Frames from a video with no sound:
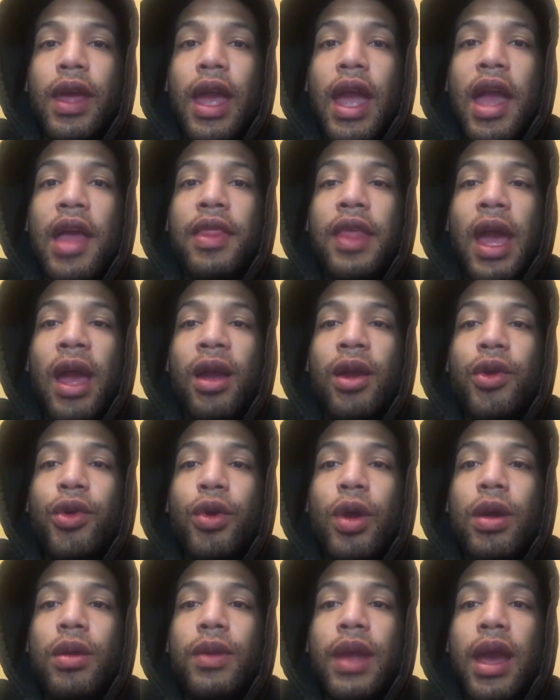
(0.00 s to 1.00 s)
And they
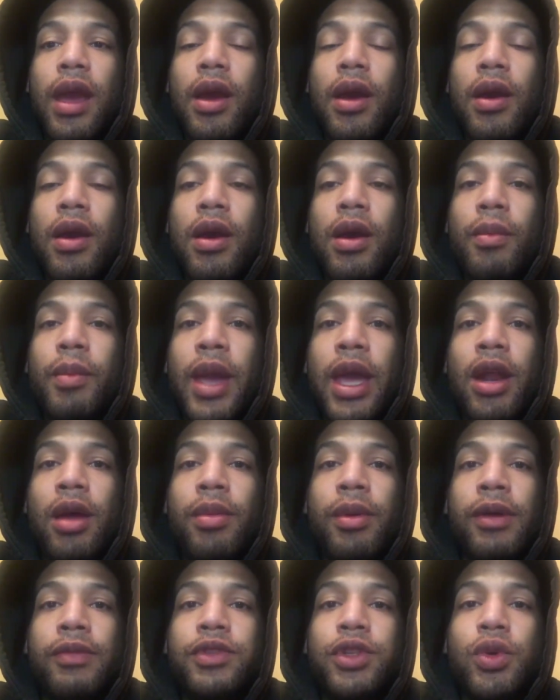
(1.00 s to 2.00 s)
are made up
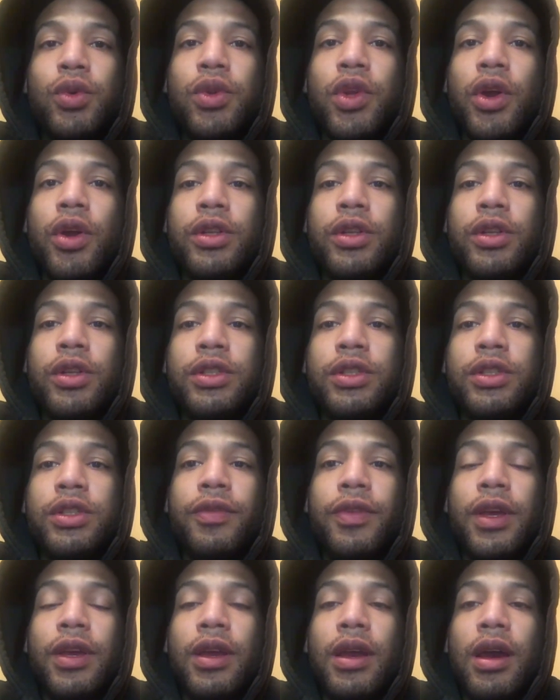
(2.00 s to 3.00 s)
of 2/3
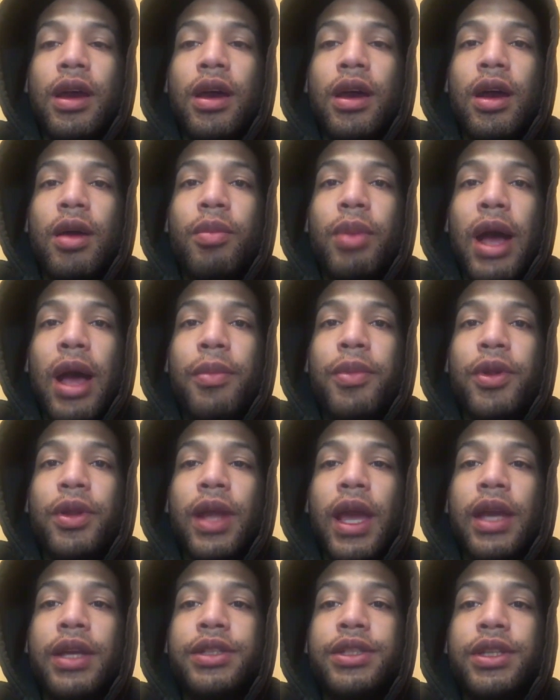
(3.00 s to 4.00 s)
of the
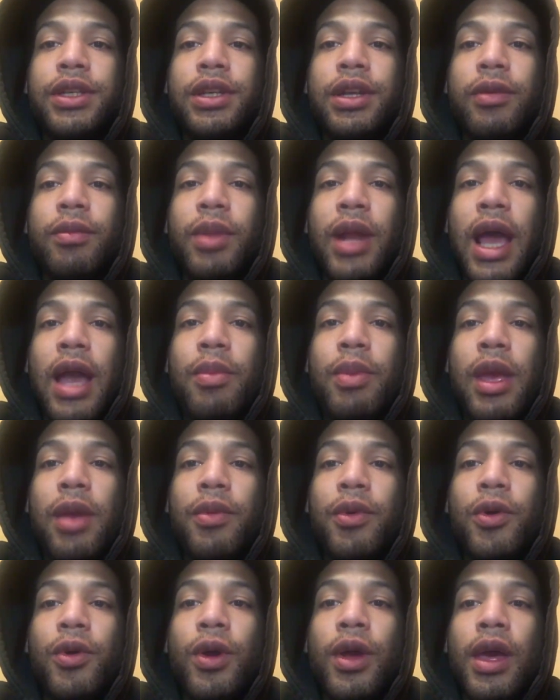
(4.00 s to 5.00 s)
population of black
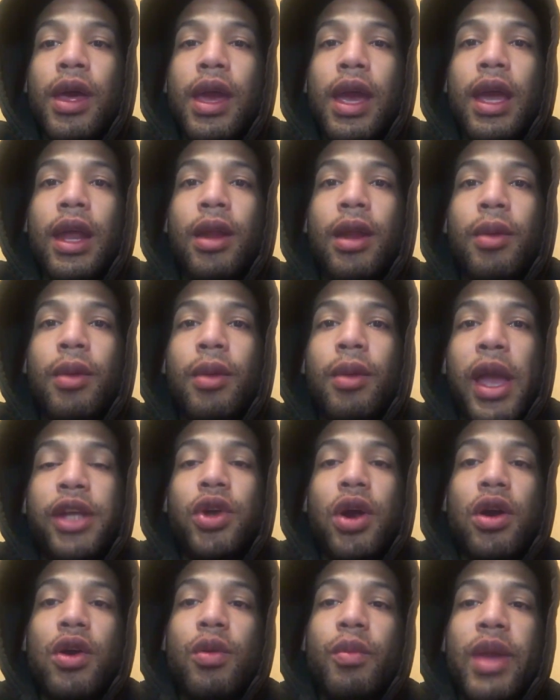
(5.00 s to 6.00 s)
people, and the
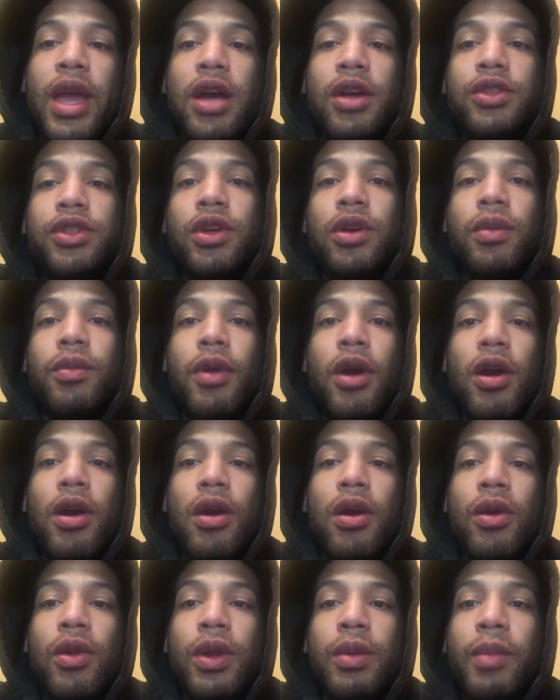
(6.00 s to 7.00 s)
patriarchal males
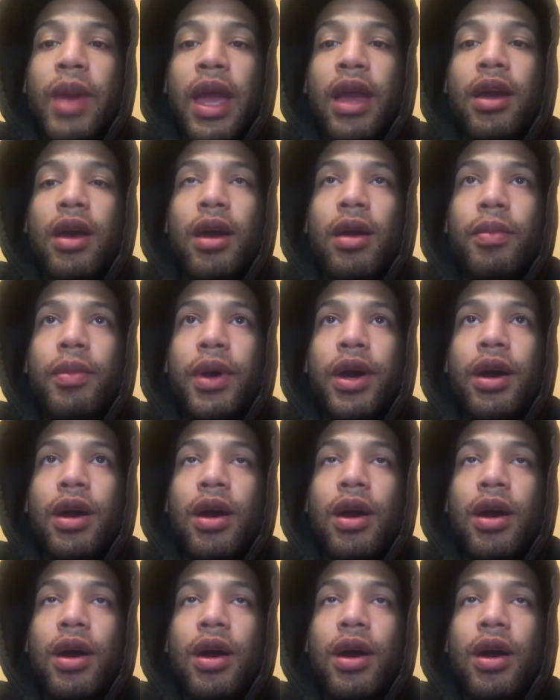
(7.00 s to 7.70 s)
are only make up